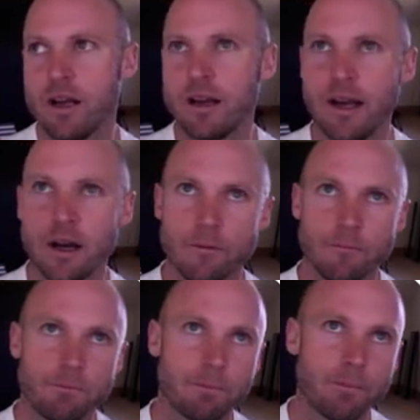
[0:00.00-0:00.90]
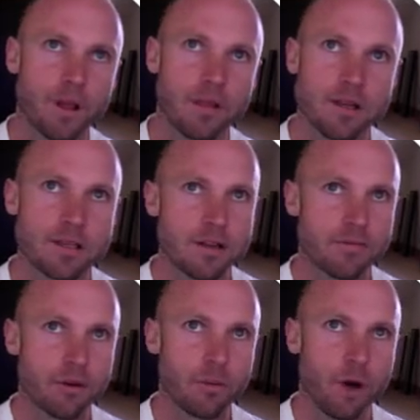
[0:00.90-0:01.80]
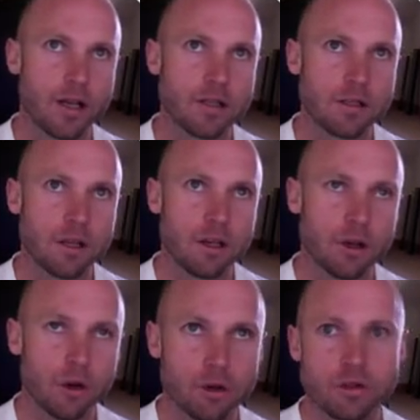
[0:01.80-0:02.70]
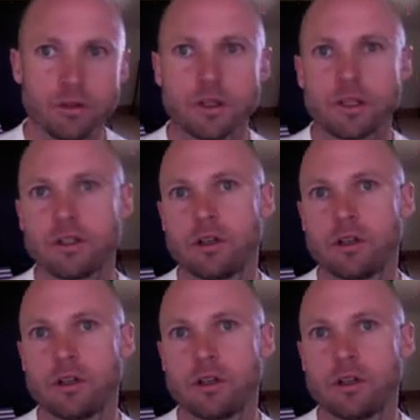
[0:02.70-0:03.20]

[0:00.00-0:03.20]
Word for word: Now, there's different ways that you could do this.